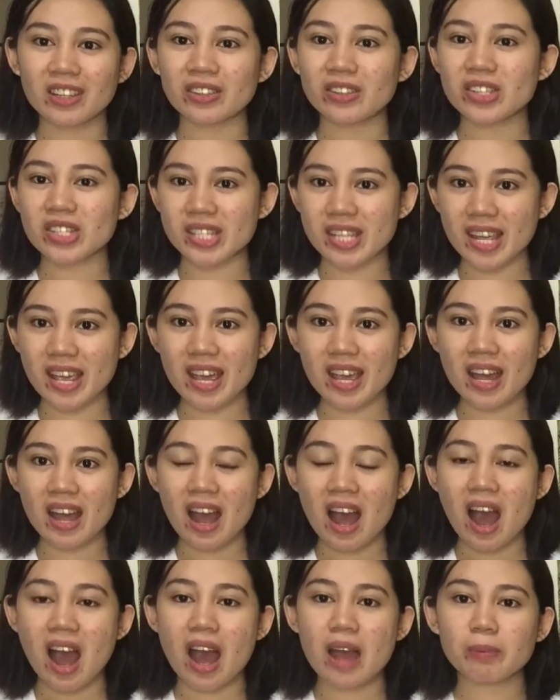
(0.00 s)
Today,
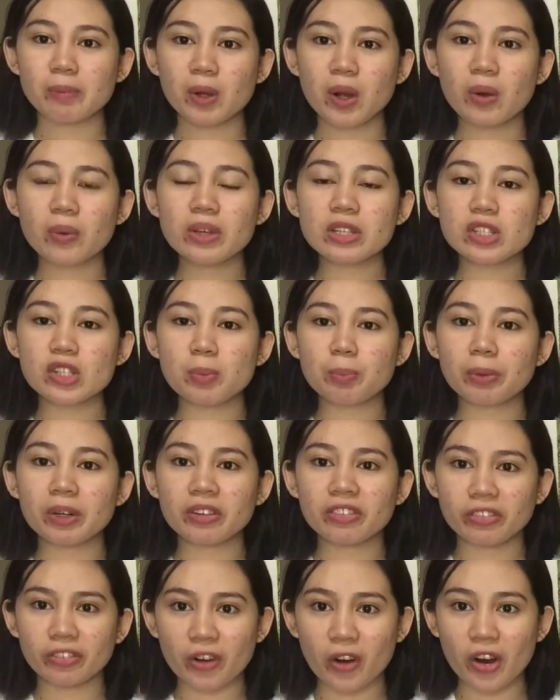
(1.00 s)
I'm going to
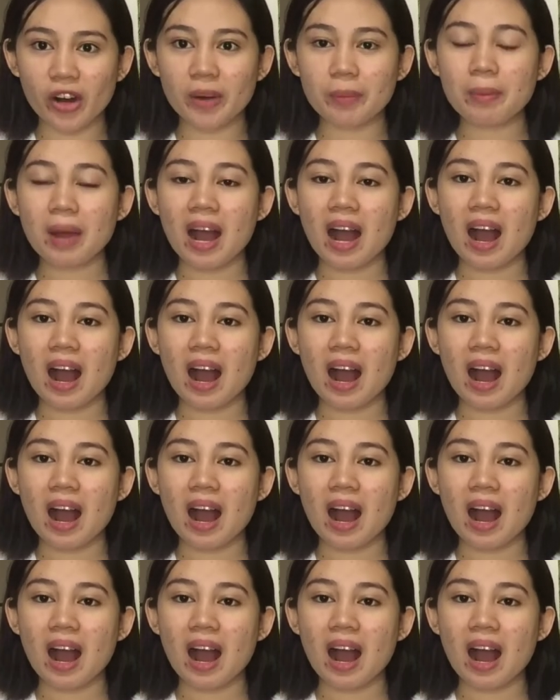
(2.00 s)
perform